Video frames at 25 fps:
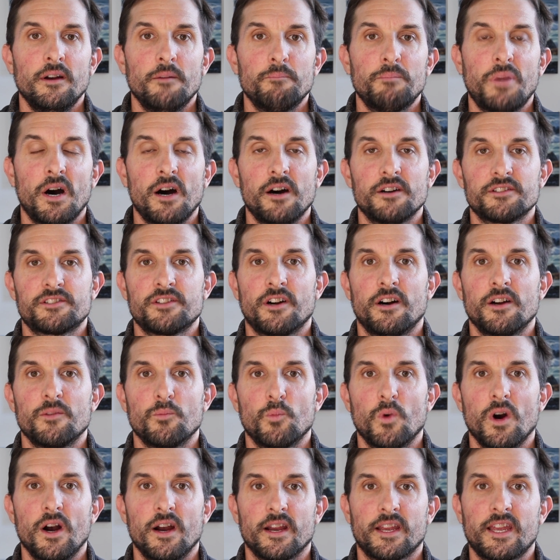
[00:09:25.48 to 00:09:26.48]
part-time
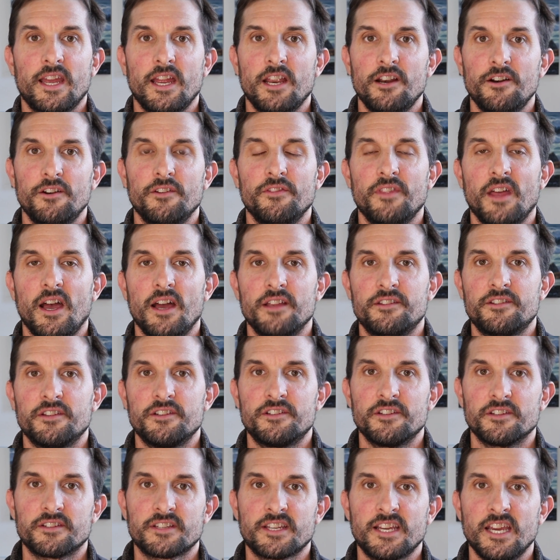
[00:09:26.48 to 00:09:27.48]
work here and there to
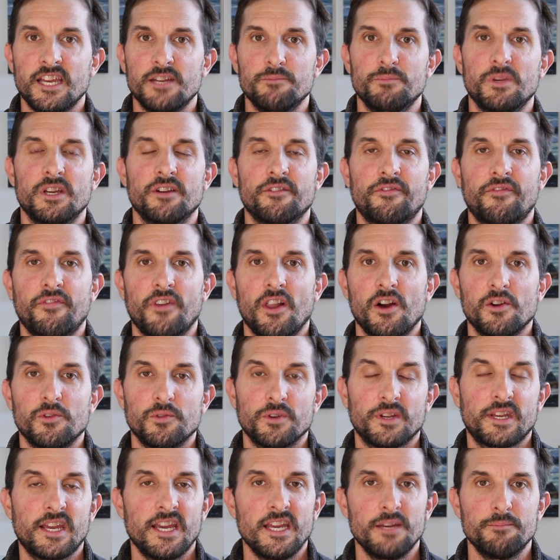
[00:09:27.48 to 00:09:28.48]
just keep me
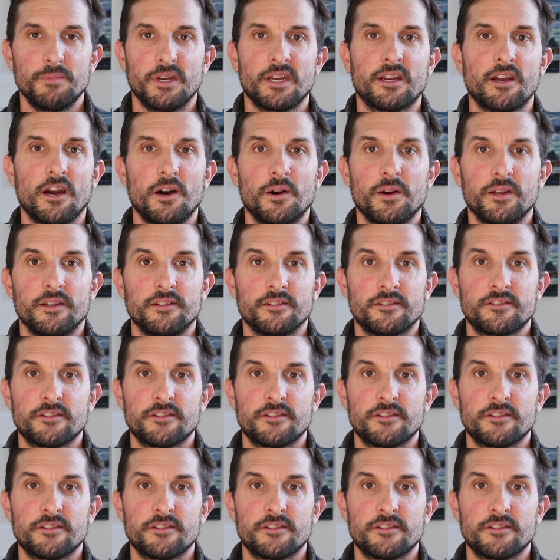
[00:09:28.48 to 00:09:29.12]
afloat, keep me going.